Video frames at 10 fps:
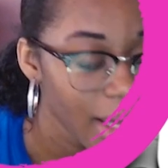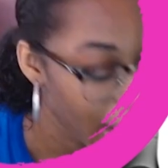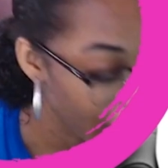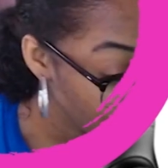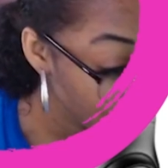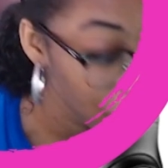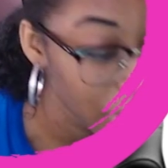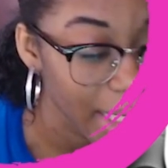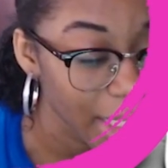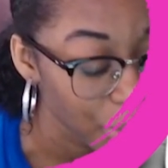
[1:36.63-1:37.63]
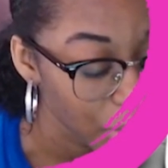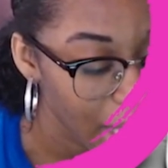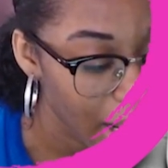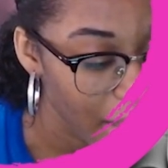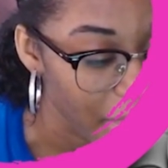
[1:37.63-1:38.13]
I don't use Ace Rolla
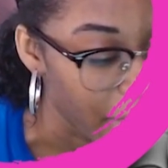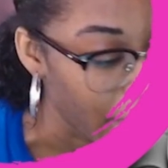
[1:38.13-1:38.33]
out that